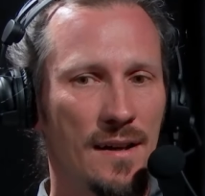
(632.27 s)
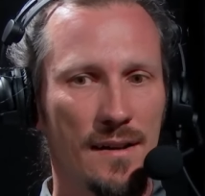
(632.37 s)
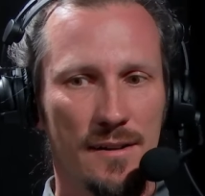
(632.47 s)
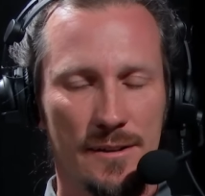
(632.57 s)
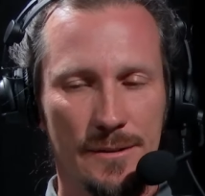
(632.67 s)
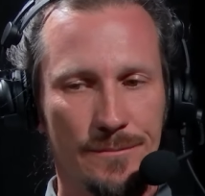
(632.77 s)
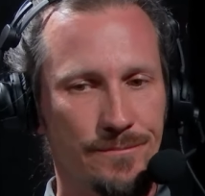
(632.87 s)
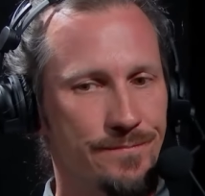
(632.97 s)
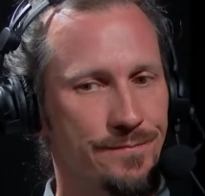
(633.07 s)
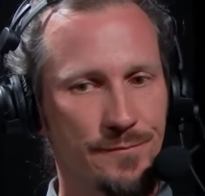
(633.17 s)

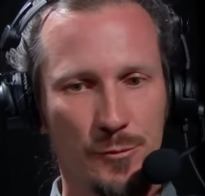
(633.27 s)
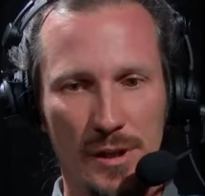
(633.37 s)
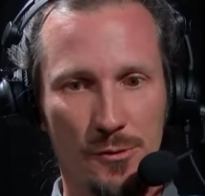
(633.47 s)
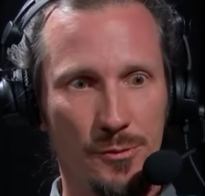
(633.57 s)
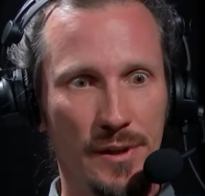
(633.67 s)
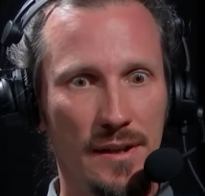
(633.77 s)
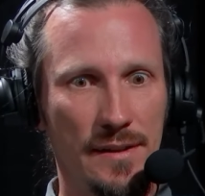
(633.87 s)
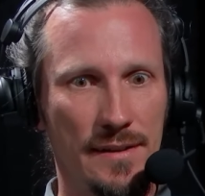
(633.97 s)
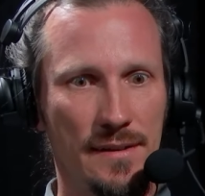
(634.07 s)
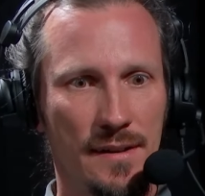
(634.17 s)
we're
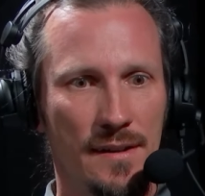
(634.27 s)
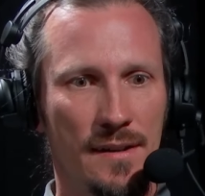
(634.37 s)
really,